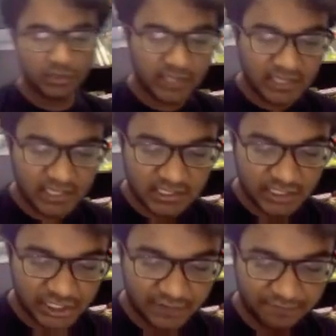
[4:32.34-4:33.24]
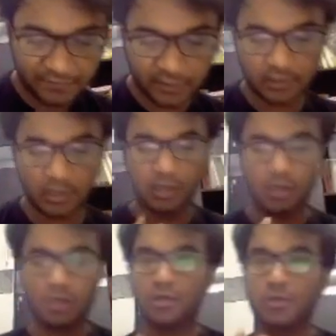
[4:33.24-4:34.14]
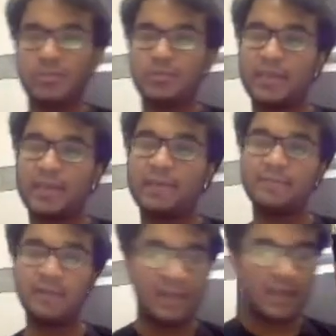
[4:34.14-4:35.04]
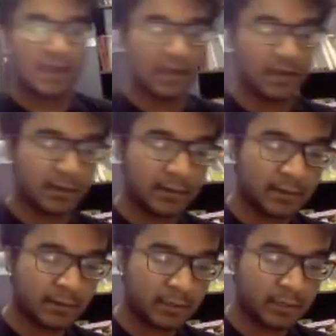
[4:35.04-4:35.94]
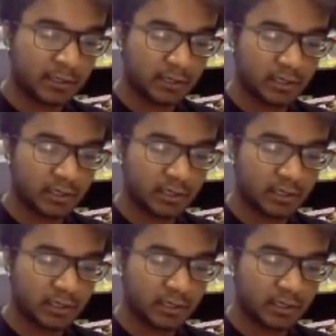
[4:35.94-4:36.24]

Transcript: this is the shift which we have, and